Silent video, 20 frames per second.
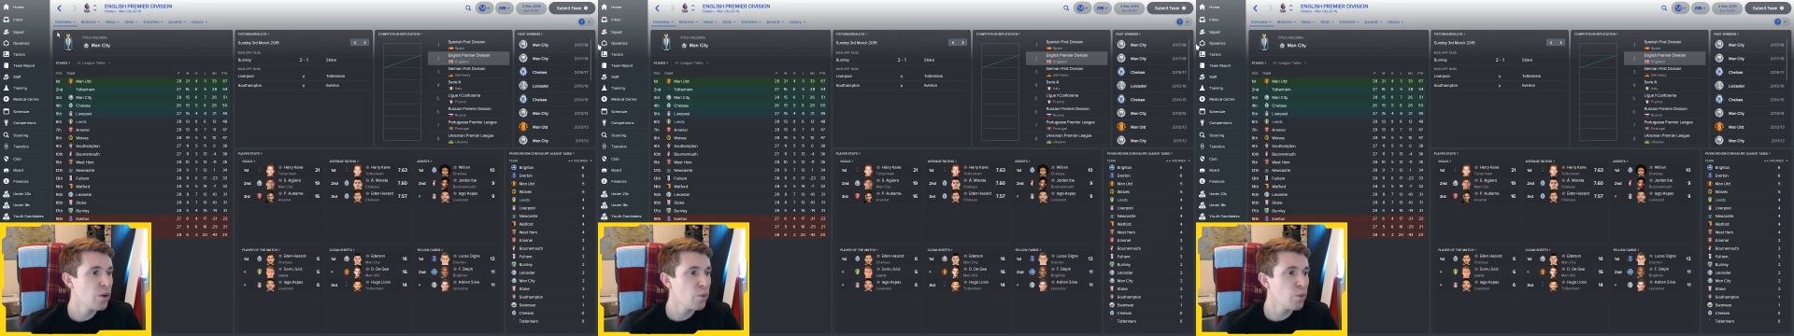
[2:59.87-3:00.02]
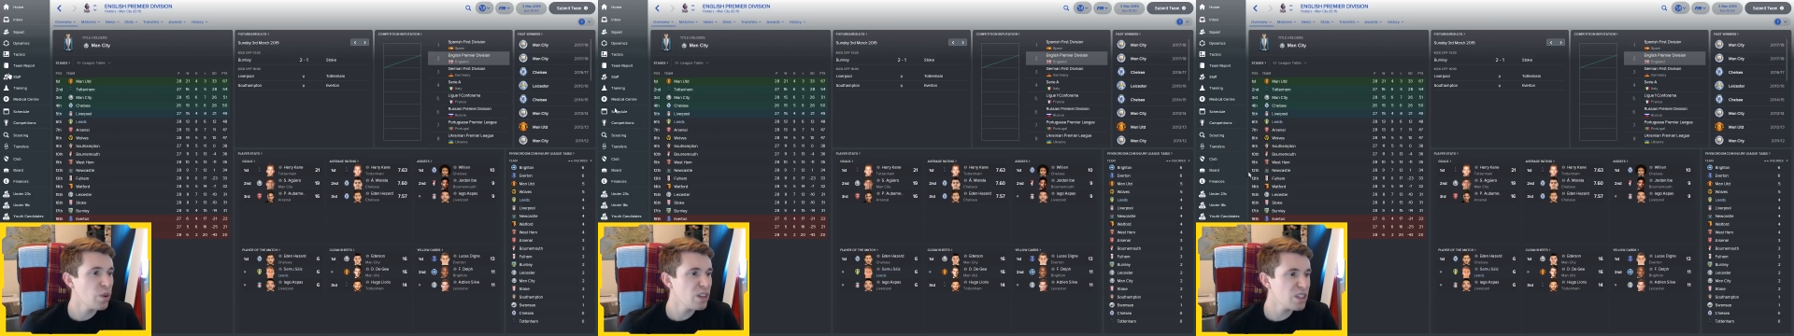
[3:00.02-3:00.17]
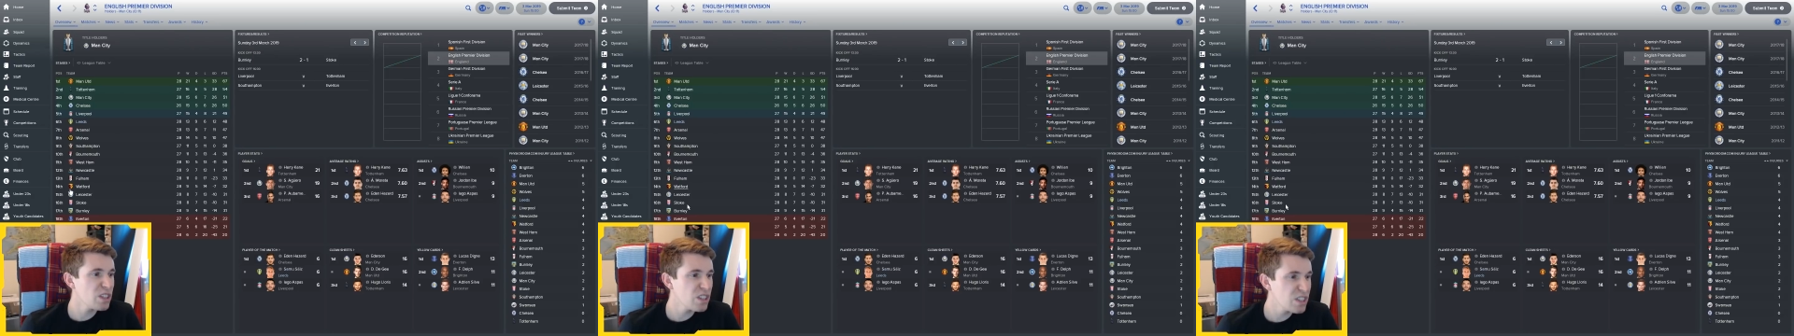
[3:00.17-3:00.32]

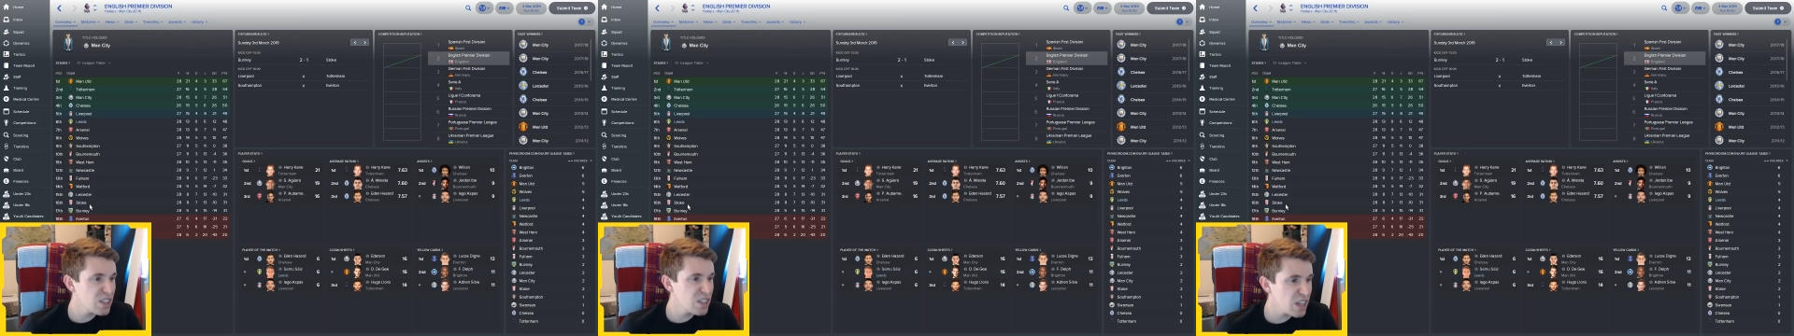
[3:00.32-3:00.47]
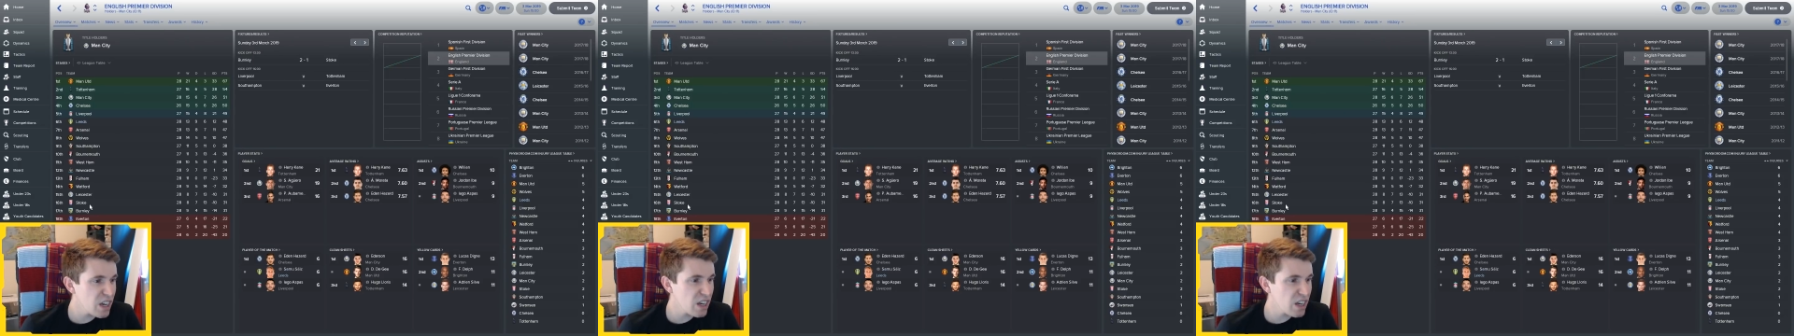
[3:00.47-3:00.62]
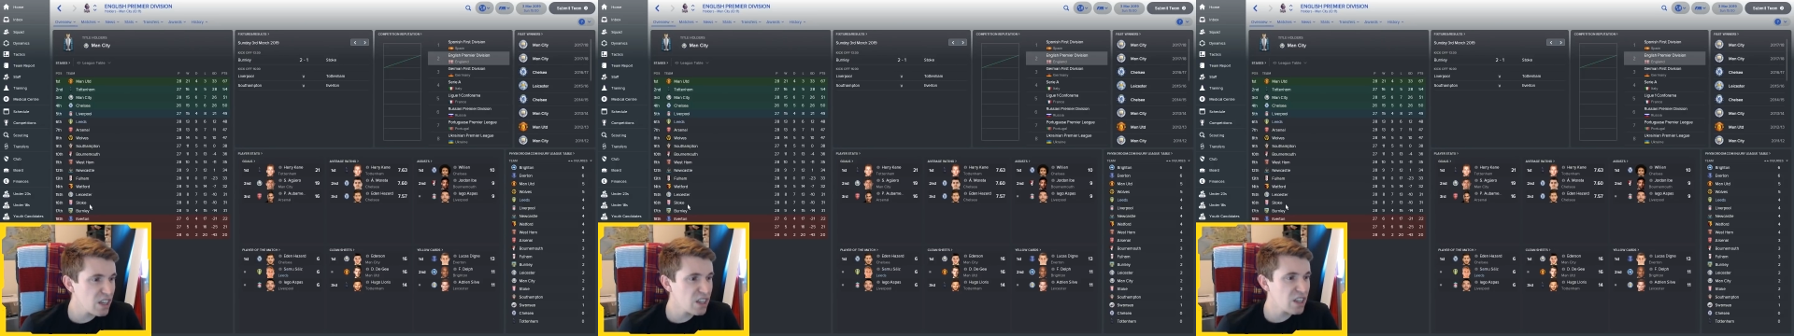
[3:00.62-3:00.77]
We're
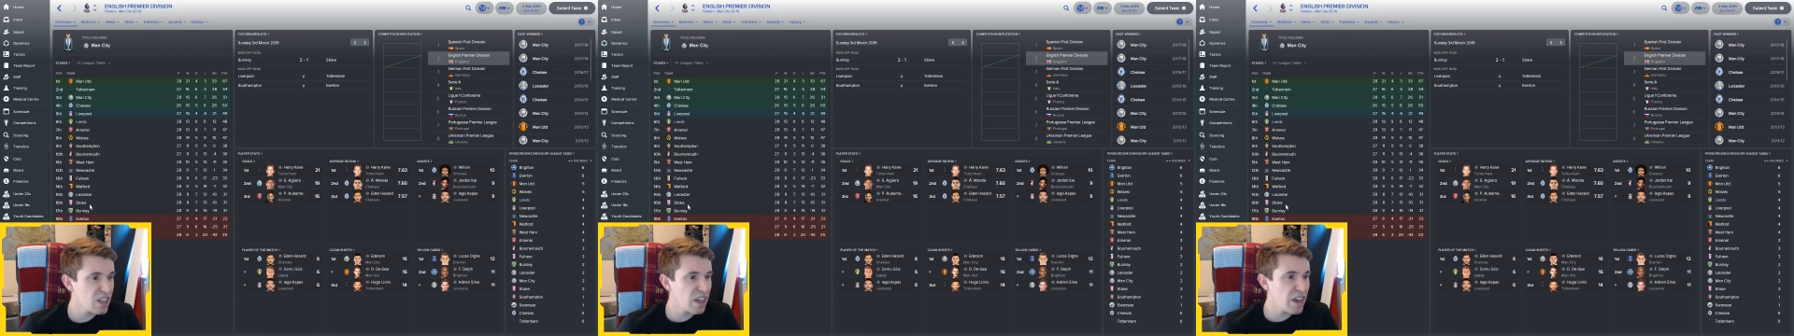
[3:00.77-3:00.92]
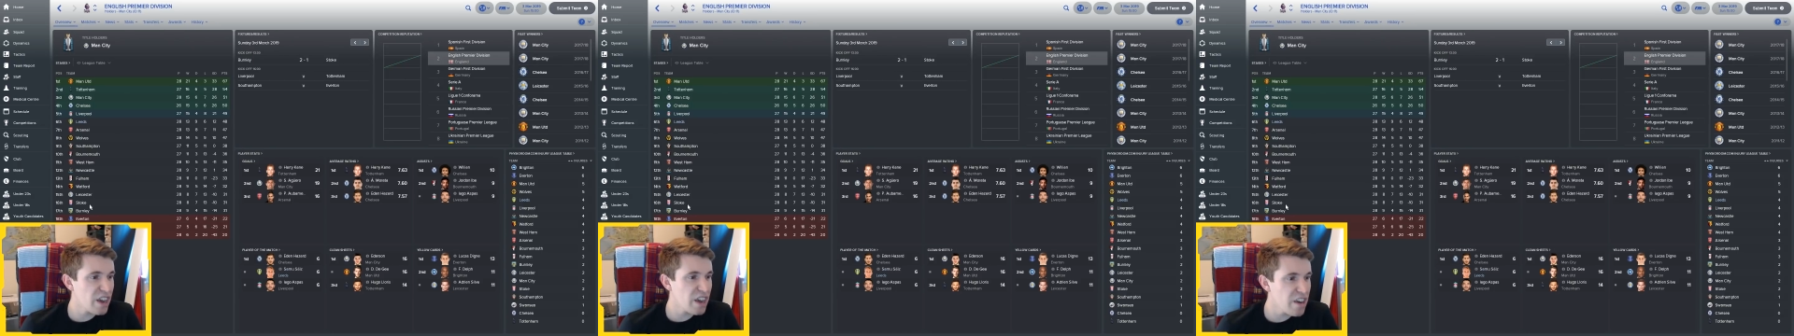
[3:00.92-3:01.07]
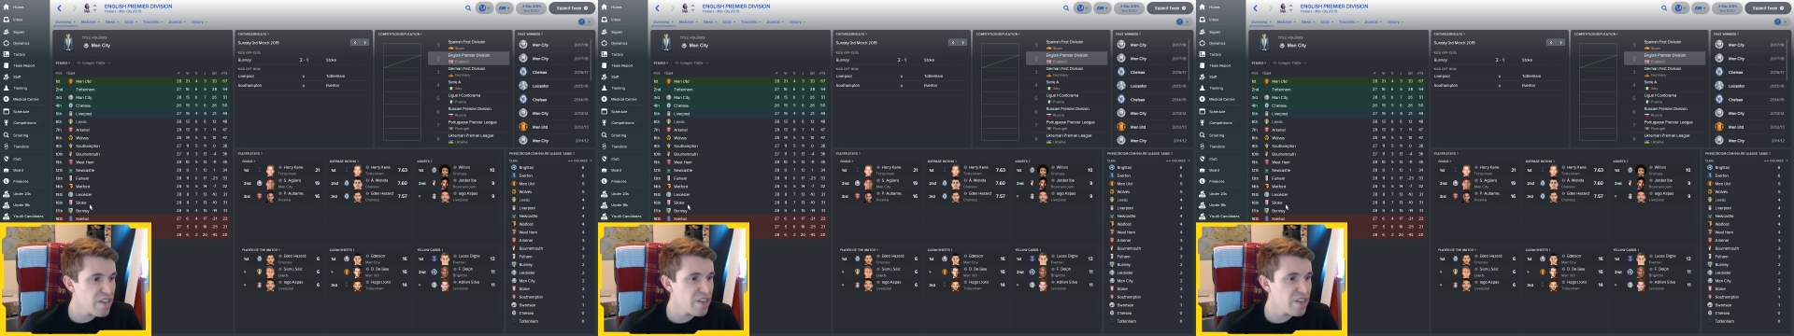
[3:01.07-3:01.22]
6th
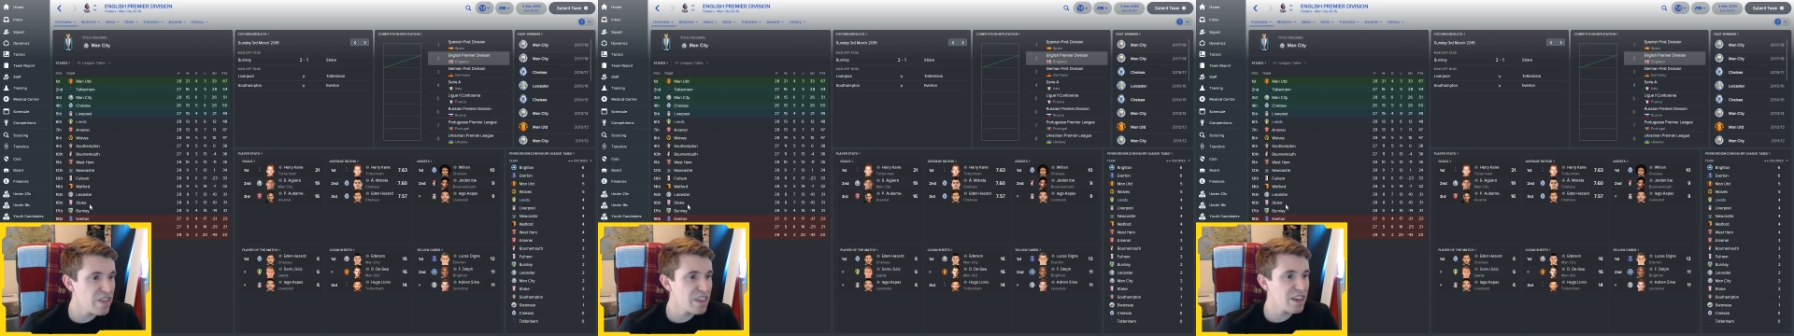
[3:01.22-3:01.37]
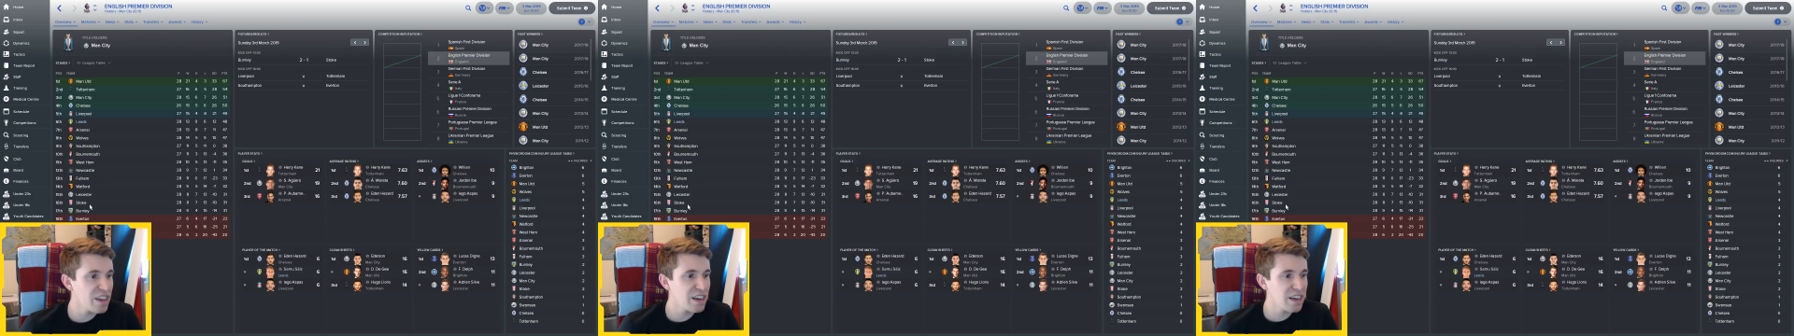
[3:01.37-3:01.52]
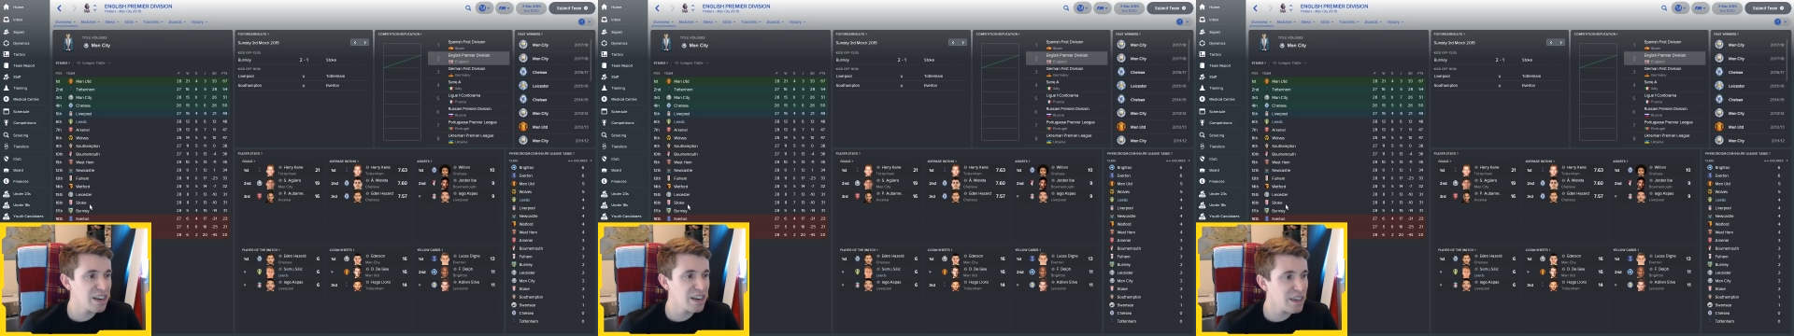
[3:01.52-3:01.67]
in
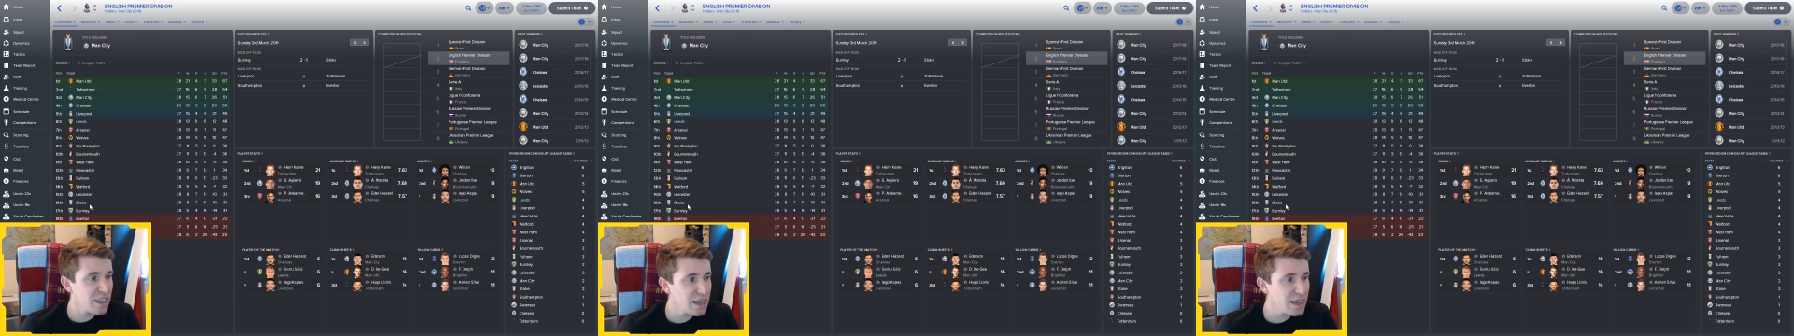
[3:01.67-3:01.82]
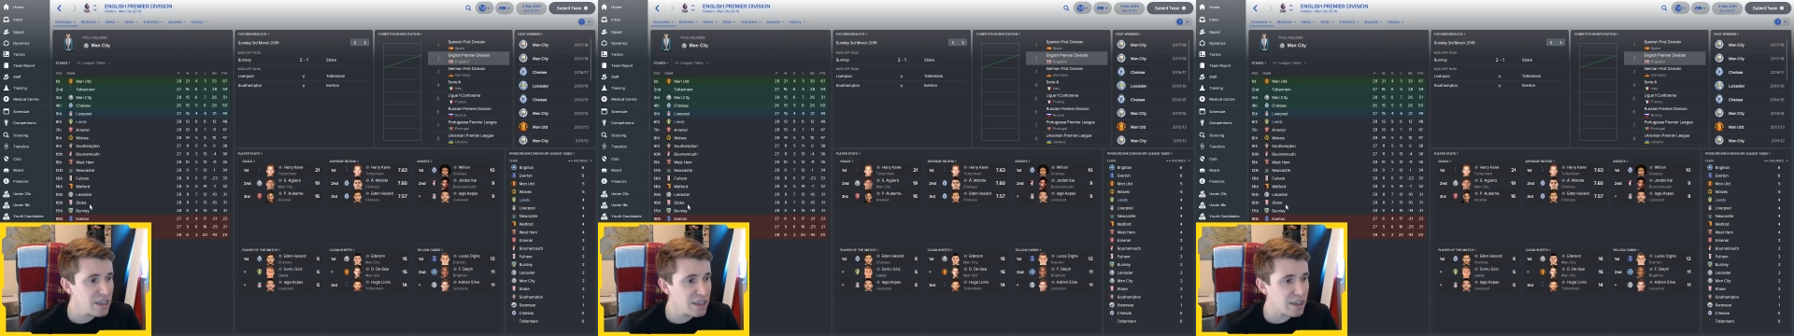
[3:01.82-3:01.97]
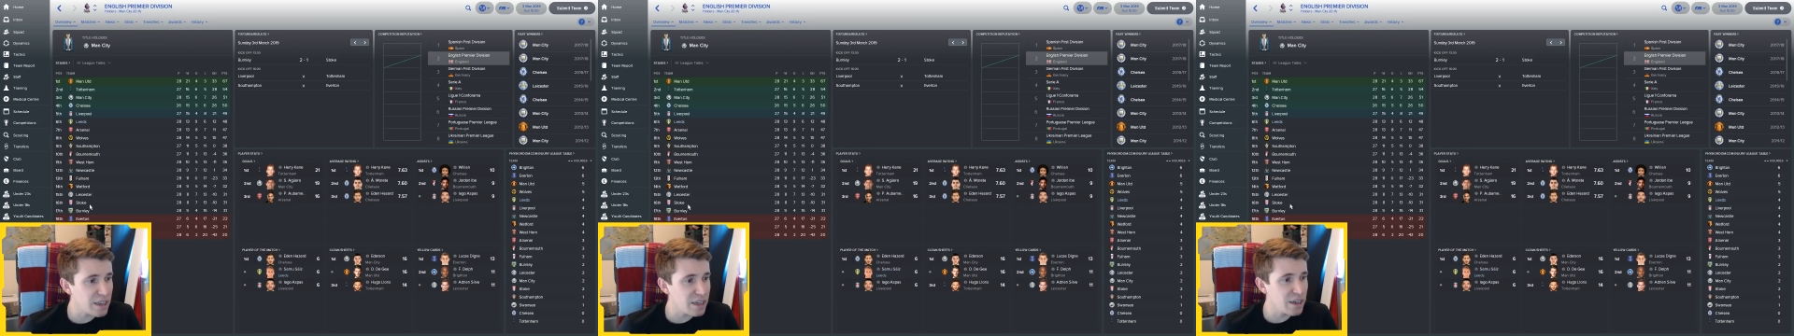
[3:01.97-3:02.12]
the
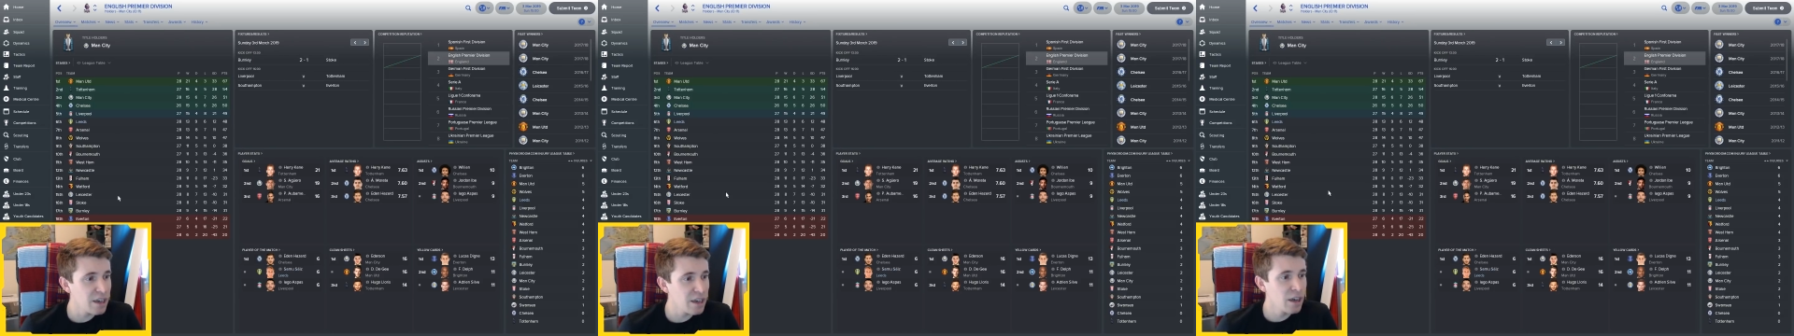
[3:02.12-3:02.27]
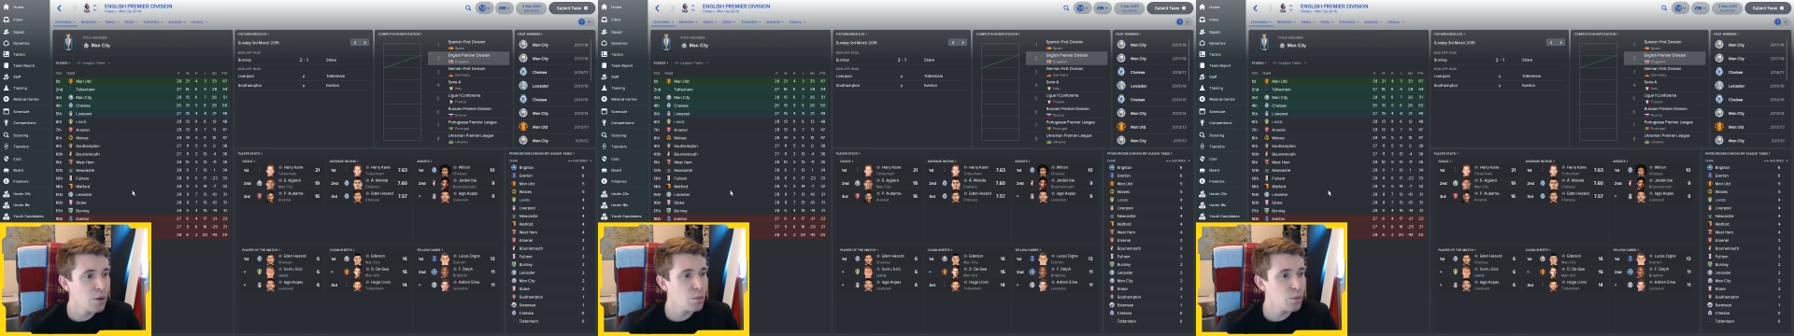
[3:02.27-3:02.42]
league.